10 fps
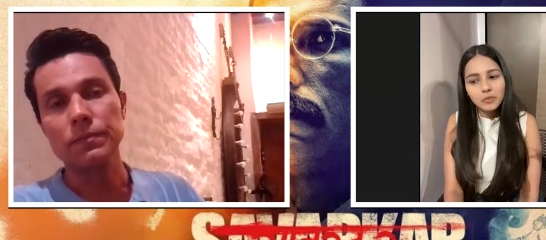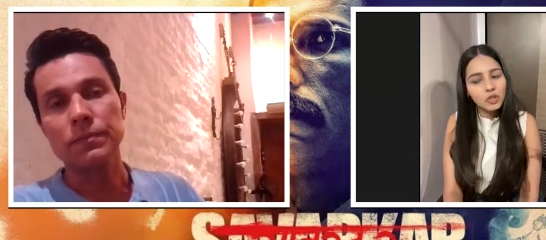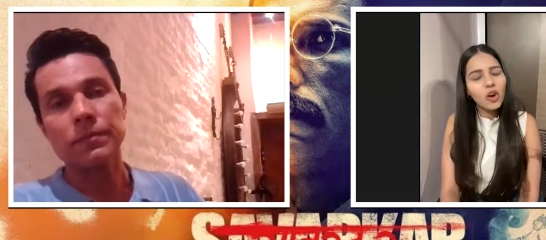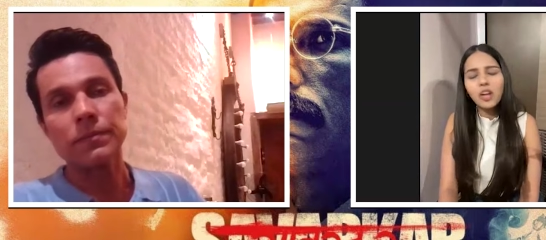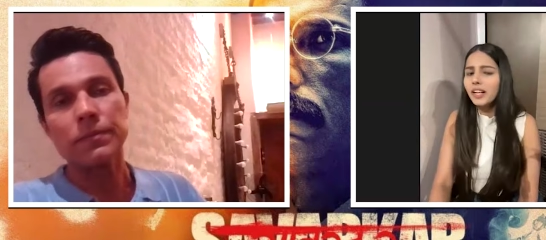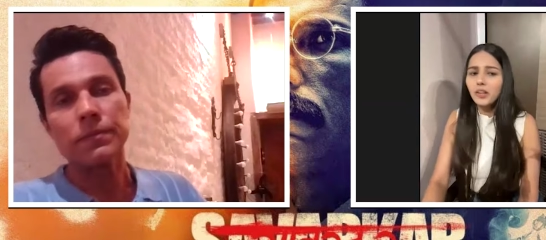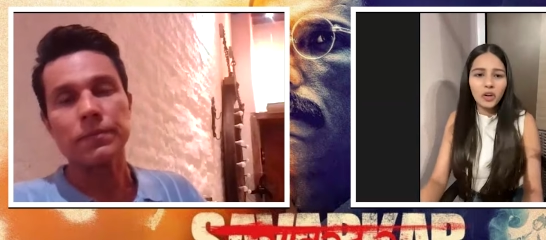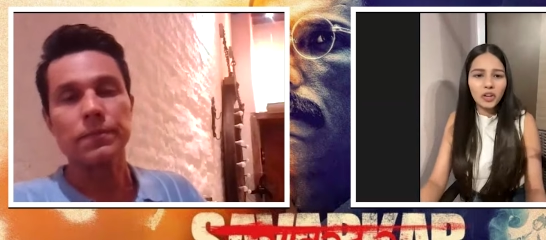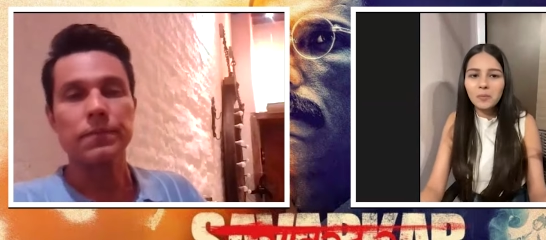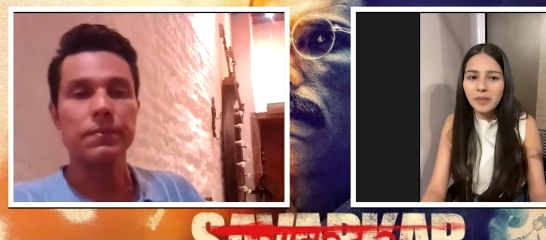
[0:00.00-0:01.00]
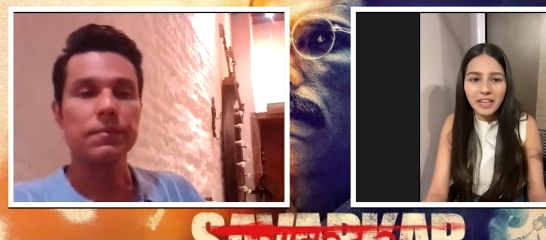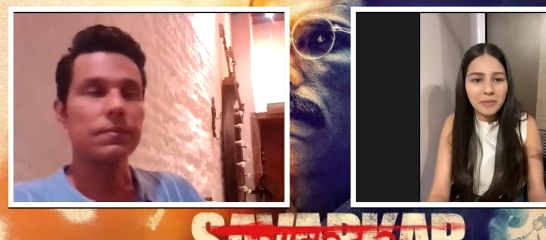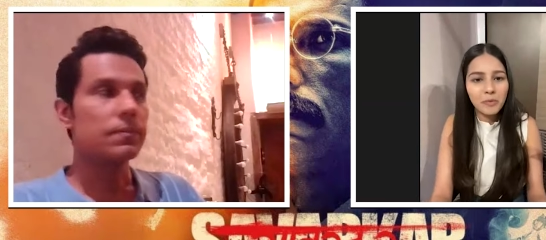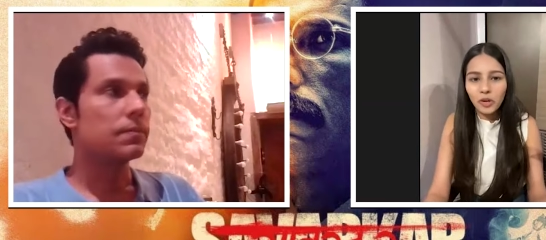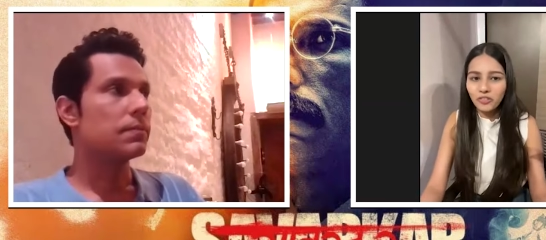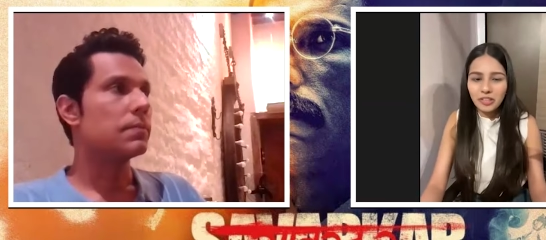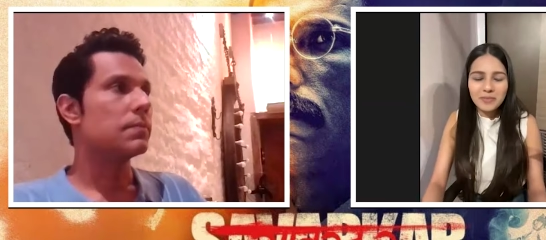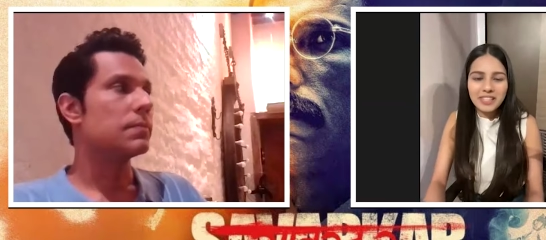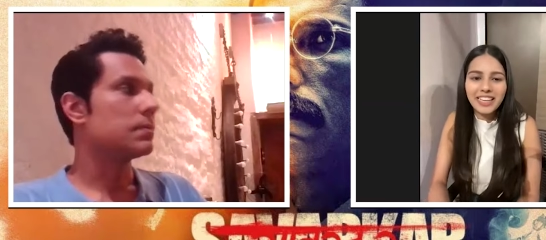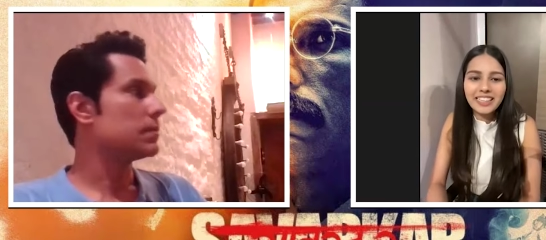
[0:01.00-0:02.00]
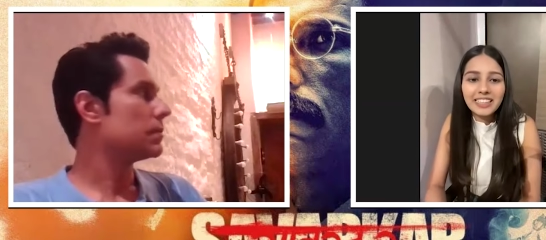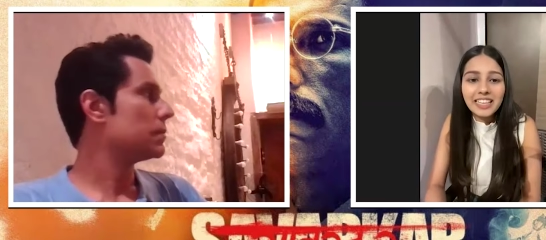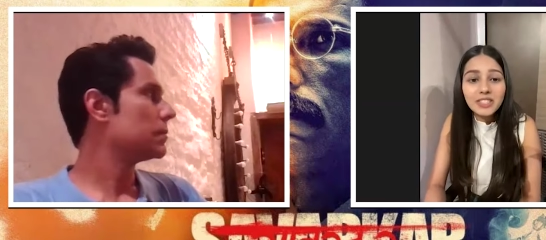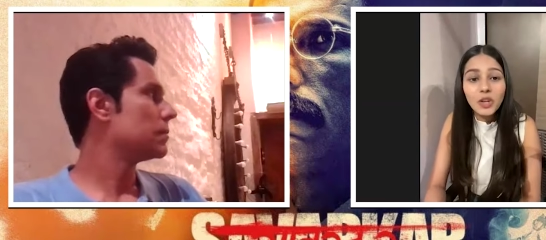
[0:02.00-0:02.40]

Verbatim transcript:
Speaker 1: sure that you're going to make more films like these.